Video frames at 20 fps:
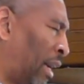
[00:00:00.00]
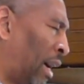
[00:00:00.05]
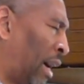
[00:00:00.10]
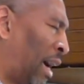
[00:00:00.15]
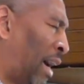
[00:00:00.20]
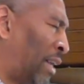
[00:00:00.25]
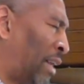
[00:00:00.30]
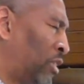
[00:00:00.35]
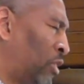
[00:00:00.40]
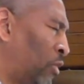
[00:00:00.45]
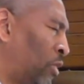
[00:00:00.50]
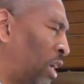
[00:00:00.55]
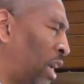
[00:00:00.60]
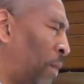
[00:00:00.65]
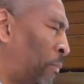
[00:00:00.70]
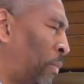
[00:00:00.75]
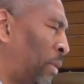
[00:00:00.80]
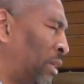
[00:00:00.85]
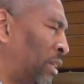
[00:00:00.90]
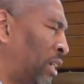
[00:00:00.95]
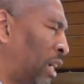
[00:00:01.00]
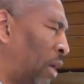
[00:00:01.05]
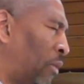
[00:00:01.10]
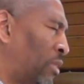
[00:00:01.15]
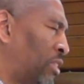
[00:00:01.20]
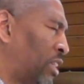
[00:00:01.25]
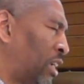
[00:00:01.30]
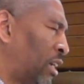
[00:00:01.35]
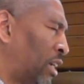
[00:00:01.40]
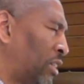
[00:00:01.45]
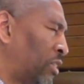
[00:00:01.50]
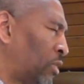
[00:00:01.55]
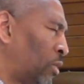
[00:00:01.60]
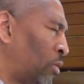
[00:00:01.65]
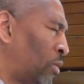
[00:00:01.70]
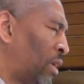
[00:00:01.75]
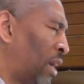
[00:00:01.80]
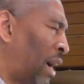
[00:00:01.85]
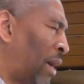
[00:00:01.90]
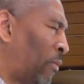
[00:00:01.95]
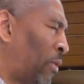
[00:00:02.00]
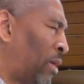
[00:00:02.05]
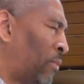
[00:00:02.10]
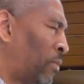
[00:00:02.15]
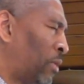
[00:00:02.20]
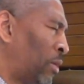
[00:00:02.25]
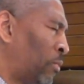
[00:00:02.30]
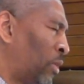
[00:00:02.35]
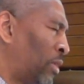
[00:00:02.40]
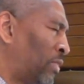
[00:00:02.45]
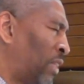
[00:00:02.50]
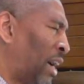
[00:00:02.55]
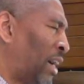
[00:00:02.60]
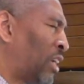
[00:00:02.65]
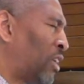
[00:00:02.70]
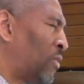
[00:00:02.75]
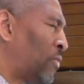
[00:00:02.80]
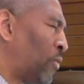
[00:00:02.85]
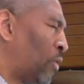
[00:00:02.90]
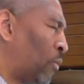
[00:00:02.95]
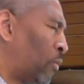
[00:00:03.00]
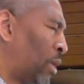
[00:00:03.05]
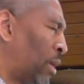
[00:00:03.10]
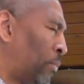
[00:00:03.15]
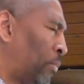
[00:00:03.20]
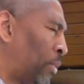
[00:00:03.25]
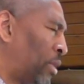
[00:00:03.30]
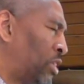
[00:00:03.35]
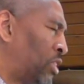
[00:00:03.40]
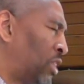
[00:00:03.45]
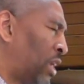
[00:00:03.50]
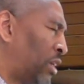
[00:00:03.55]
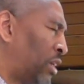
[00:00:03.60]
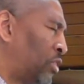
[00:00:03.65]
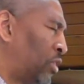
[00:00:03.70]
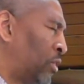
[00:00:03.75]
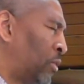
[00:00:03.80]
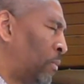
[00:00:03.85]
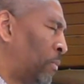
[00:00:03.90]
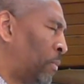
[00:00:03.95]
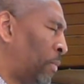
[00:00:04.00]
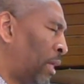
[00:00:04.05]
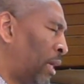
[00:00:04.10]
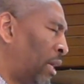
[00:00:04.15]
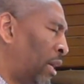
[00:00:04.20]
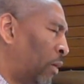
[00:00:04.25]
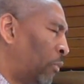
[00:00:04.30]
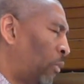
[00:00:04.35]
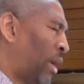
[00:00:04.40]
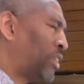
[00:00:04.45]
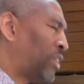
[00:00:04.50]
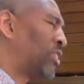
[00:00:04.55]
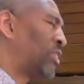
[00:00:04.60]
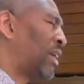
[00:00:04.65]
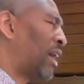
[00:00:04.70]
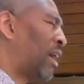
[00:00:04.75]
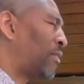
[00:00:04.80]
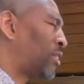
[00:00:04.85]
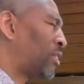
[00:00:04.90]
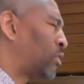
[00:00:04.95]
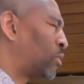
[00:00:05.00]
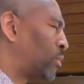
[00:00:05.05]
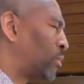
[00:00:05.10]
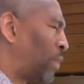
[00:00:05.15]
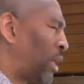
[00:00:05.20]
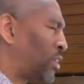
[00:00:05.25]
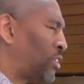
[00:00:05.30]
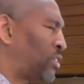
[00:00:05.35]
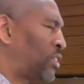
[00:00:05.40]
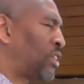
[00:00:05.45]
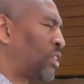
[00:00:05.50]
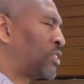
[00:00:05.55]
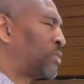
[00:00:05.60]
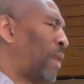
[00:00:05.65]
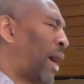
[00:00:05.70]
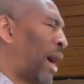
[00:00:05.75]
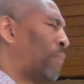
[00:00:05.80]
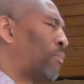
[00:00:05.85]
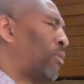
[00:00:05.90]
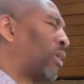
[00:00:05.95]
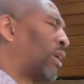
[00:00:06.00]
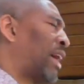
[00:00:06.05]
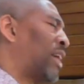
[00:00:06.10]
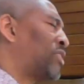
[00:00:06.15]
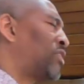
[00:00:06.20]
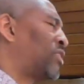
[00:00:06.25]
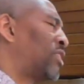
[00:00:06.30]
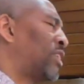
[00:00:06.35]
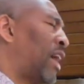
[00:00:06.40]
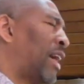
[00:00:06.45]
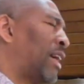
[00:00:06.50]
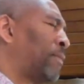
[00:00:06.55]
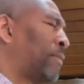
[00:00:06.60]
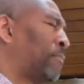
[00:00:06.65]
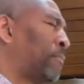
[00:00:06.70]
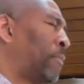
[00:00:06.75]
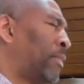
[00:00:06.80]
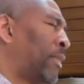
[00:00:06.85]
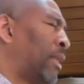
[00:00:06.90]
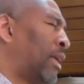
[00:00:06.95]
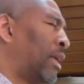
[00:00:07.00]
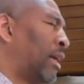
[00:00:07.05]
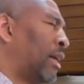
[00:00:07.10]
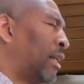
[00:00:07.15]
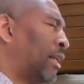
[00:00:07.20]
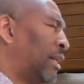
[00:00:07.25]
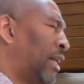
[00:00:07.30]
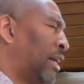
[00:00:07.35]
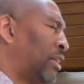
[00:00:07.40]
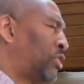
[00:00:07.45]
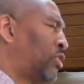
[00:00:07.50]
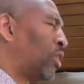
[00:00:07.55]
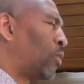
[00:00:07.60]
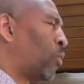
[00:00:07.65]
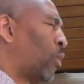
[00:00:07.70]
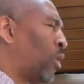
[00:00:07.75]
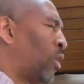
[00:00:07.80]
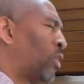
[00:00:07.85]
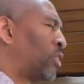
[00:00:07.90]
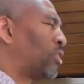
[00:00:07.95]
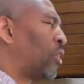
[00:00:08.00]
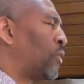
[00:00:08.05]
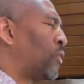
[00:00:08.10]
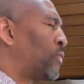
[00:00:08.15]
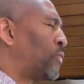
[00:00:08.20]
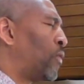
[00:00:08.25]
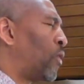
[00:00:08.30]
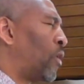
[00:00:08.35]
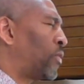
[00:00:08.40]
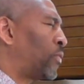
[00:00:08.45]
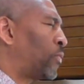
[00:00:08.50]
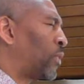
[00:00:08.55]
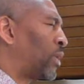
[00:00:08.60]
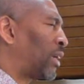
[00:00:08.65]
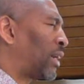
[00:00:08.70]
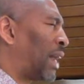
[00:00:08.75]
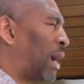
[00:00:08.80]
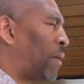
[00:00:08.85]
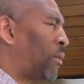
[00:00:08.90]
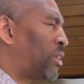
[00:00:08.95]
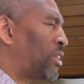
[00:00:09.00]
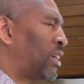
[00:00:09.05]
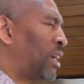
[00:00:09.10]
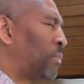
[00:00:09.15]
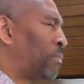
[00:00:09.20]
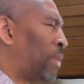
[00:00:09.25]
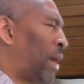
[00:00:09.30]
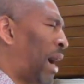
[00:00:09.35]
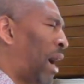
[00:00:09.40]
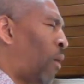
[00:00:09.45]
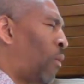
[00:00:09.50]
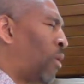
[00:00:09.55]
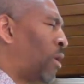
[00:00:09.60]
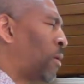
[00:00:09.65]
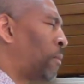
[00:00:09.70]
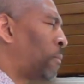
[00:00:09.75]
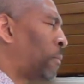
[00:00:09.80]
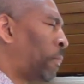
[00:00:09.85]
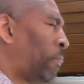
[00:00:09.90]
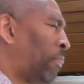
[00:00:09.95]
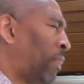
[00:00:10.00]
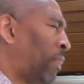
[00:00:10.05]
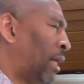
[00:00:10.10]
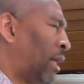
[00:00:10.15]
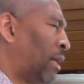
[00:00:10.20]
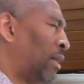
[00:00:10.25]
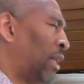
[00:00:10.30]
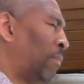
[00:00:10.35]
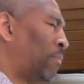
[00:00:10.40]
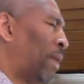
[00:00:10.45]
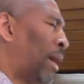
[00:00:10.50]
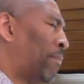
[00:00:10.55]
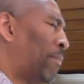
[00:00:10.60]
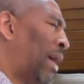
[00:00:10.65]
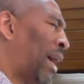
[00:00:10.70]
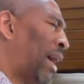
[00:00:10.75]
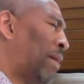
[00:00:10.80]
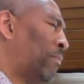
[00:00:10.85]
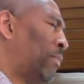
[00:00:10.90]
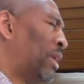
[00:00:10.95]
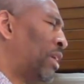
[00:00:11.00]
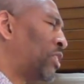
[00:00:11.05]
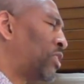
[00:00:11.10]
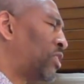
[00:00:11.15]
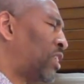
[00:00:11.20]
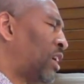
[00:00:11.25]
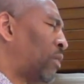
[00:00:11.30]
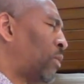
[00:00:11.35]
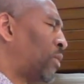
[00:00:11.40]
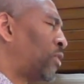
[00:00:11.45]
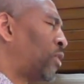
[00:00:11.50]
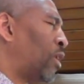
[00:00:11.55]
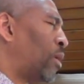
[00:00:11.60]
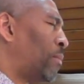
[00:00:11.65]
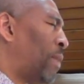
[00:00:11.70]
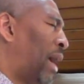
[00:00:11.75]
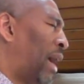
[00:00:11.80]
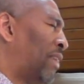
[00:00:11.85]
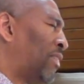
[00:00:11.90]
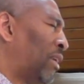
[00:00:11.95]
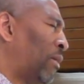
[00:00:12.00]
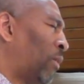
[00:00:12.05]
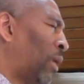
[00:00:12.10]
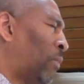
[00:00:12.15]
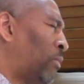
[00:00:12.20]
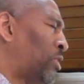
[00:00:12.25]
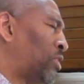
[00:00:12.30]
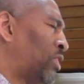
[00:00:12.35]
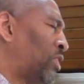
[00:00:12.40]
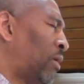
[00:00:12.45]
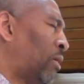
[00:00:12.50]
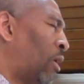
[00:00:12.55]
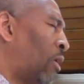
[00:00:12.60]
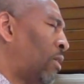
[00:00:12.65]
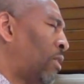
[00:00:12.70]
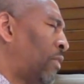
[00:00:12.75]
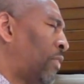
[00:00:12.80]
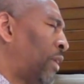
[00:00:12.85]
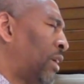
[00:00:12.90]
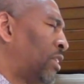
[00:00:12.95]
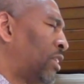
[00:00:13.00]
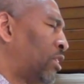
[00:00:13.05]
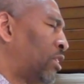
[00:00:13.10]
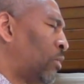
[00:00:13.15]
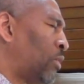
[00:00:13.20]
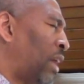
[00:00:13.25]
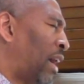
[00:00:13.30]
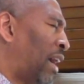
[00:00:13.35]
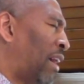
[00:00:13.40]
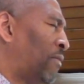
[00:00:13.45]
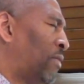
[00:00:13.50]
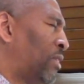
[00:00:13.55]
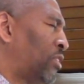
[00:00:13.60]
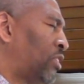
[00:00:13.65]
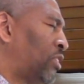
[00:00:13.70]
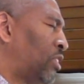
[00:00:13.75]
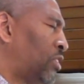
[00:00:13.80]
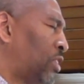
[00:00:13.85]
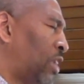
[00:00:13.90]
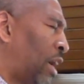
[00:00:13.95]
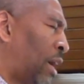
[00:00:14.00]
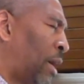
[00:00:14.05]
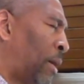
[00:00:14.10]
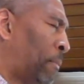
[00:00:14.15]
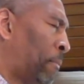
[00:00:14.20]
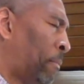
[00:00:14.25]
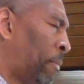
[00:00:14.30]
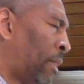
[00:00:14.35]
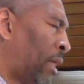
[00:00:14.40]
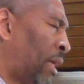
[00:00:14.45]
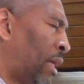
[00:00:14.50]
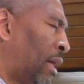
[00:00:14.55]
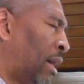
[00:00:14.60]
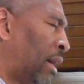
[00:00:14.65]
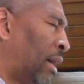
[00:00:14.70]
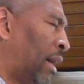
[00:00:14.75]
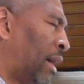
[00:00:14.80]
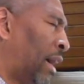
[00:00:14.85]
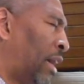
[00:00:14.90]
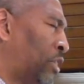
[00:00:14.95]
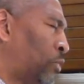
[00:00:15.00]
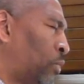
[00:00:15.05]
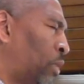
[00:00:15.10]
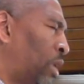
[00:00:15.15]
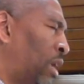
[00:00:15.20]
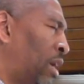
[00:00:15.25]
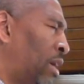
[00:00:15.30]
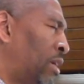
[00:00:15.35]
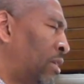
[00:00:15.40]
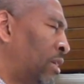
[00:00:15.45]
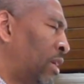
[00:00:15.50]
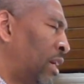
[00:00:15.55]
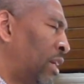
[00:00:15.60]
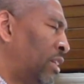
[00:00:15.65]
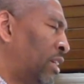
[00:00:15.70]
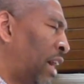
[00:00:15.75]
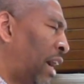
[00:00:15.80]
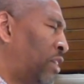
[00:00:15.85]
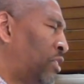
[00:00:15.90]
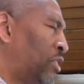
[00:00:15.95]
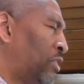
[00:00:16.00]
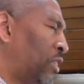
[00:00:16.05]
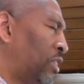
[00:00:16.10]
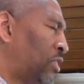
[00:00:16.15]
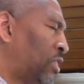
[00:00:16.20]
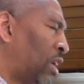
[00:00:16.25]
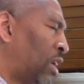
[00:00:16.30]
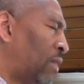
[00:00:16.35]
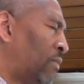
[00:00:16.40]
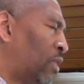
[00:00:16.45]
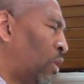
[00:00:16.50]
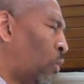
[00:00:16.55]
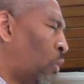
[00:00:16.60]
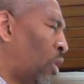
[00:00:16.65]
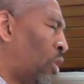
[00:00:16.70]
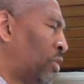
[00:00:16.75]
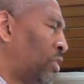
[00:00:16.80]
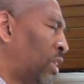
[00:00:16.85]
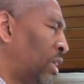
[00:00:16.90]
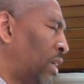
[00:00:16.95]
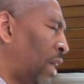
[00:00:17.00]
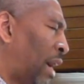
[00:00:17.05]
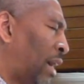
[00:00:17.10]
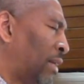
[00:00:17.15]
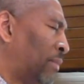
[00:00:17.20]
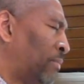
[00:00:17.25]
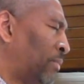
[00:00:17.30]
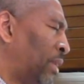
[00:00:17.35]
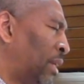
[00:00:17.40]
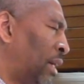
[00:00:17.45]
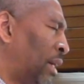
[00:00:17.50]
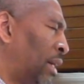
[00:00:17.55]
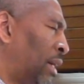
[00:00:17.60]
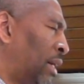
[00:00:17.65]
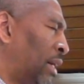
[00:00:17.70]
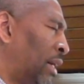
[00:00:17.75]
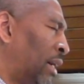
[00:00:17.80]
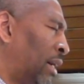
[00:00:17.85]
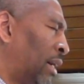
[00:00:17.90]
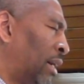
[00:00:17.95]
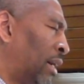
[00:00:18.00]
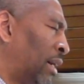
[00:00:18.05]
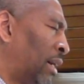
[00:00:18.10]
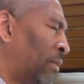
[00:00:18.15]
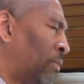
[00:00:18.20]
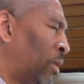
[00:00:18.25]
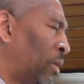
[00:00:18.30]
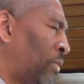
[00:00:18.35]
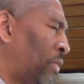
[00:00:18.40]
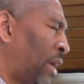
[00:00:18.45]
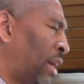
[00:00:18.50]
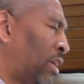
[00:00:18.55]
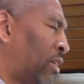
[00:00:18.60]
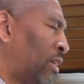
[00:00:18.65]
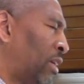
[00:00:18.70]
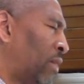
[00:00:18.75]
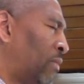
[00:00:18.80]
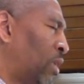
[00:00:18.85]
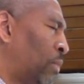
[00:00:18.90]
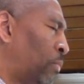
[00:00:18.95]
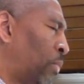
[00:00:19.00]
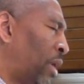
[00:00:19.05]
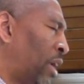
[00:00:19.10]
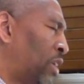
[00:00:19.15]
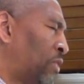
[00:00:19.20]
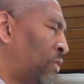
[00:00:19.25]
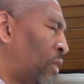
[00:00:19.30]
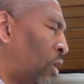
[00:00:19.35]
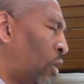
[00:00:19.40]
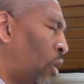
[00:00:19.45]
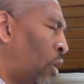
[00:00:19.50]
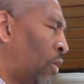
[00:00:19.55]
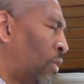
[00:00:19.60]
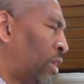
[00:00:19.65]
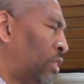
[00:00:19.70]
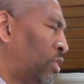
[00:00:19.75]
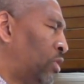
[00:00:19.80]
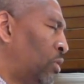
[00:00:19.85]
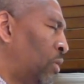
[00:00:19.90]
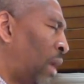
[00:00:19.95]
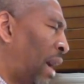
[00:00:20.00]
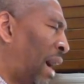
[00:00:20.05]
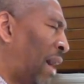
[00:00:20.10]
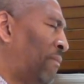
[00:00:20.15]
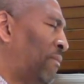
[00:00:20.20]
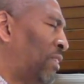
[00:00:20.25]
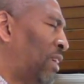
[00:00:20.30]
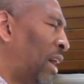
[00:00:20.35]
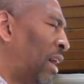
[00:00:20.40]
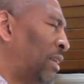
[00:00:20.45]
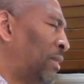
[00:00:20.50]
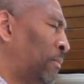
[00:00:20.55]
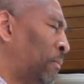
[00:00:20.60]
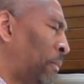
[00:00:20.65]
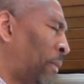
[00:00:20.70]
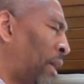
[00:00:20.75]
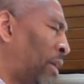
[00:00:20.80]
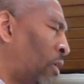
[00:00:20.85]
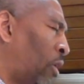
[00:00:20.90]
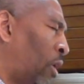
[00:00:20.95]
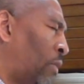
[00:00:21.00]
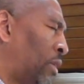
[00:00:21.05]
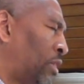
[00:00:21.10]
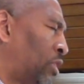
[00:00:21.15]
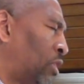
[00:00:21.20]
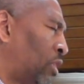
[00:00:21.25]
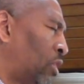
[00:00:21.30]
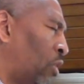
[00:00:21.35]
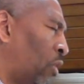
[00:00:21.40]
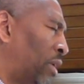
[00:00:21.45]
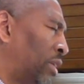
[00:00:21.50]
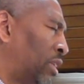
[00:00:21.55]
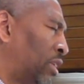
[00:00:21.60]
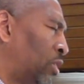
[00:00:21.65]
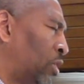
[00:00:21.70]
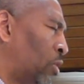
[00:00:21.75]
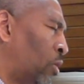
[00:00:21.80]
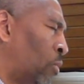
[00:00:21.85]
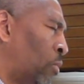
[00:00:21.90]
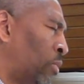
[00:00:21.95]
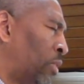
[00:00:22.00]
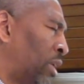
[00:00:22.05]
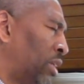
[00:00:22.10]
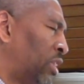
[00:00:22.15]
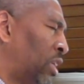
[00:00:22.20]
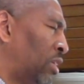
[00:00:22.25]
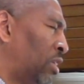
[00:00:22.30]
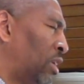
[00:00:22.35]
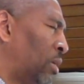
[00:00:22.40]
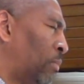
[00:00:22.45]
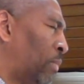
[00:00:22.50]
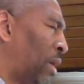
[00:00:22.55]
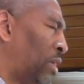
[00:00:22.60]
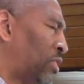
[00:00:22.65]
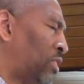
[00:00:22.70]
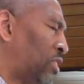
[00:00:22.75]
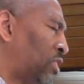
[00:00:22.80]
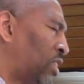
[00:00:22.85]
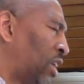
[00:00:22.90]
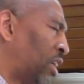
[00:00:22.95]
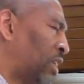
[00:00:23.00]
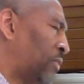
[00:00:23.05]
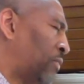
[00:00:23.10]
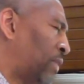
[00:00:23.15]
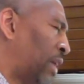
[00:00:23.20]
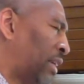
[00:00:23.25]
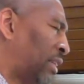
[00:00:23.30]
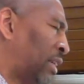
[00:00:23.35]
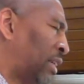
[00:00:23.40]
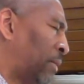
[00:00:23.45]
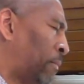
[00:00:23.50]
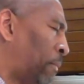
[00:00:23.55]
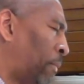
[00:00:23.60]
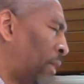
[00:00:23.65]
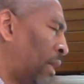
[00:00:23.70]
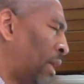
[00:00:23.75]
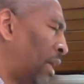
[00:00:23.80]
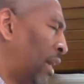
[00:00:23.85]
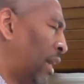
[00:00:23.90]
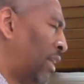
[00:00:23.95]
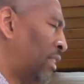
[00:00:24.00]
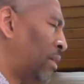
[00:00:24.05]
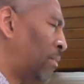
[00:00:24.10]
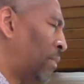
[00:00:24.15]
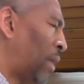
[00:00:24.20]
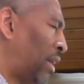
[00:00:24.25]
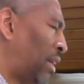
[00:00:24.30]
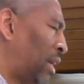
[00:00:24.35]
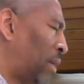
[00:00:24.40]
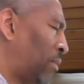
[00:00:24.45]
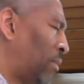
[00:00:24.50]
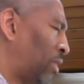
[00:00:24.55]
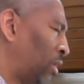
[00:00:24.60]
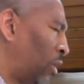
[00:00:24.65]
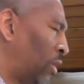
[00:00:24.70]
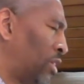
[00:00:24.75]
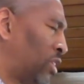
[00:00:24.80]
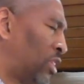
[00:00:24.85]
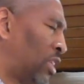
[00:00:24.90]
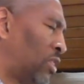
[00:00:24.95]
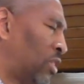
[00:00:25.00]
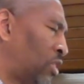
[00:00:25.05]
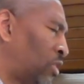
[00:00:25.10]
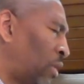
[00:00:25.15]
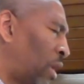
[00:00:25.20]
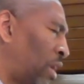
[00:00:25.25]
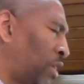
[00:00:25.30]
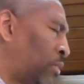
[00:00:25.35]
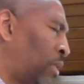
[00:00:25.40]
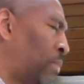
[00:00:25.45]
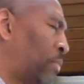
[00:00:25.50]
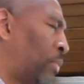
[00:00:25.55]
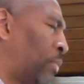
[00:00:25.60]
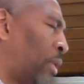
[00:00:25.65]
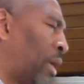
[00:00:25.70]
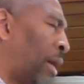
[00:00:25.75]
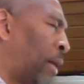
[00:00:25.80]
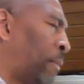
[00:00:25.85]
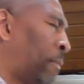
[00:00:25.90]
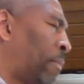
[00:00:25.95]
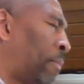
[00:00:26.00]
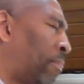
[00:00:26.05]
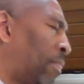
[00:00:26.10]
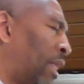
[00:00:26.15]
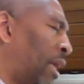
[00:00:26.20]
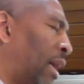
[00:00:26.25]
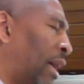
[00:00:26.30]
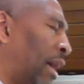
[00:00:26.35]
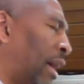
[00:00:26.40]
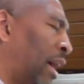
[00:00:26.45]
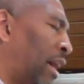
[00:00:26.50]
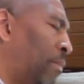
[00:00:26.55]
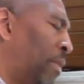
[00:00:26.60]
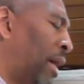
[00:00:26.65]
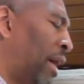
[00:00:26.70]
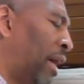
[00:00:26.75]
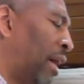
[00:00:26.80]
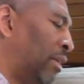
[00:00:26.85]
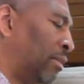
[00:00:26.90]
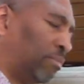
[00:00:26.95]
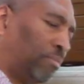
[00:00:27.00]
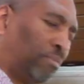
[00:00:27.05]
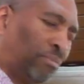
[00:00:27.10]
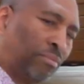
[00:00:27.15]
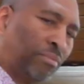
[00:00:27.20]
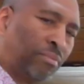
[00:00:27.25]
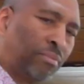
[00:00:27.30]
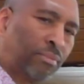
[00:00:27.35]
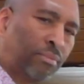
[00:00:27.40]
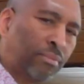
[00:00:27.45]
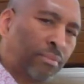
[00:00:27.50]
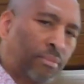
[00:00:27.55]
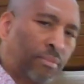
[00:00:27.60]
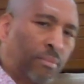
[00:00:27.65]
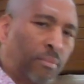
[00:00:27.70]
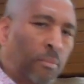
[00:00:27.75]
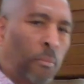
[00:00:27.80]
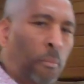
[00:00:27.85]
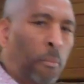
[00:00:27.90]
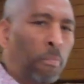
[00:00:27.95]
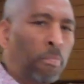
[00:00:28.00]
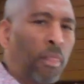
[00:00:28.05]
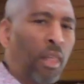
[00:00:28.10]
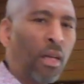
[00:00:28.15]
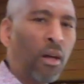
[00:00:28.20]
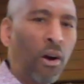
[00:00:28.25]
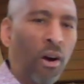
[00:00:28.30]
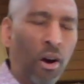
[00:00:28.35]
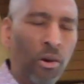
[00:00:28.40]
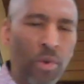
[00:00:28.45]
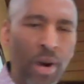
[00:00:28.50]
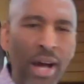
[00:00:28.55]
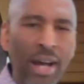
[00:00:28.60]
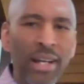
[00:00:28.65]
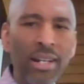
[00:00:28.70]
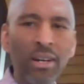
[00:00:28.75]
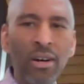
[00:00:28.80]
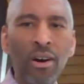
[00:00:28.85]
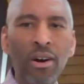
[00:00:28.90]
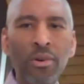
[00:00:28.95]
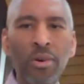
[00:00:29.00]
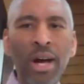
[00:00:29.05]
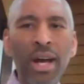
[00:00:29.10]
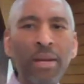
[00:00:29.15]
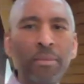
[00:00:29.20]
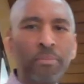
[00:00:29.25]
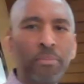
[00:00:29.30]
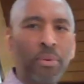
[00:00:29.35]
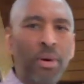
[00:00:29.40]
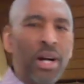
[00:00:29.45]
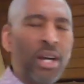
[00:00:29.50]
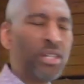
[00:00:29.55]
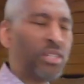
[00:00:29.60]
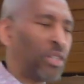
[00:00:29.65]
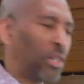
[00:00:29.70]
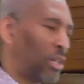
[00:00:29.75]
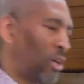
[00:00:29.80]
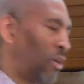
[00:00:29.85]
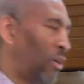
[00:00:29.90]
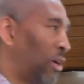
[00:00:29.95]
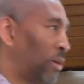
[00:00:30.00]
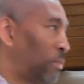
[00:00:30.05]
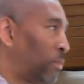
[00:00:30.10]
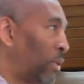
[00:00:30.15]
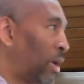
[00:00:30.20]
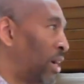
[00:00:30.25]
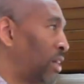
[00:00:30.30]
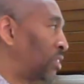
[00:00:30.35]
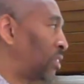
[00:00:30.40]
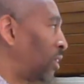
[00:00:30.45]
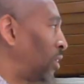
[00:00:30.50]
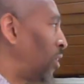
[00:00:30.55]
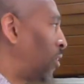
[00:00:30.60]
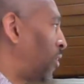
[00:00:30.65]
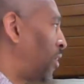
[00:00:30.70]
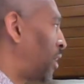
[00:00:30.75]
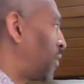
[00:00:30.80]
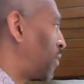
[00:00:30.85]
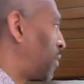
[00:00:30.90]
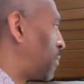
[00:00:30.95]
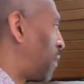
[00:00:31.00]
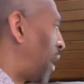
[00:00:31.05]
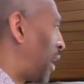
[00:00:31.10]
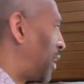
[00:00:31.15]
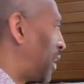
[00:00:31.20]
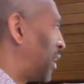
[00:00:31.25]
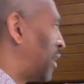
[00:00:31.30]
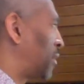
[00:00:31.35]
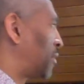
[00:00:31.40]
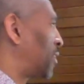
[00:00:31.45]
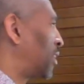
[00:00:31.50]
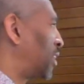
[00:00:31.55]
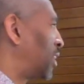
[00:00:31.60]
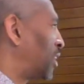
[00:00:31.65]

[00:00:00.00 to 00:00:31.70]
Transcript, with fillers: And you keep encouraging us, oh God. We, we thank you for it. We appreciate you. We actually now that you would bless this Bible class tonight. Let your word go forth with clarity and power let my mind be in sync with your mind that we will say all the things that you would have us to say uh, as we engage in the study of your word tonight. Uh, we'll thank you and give you praise for all that you have done and all that you're going to do. Continue to bless the sick and afflicted. In the mighty name of the Lord Jesus Christ, we pray. Amen. All right, all right. Praise the Lord. Praise the Lord, everybody.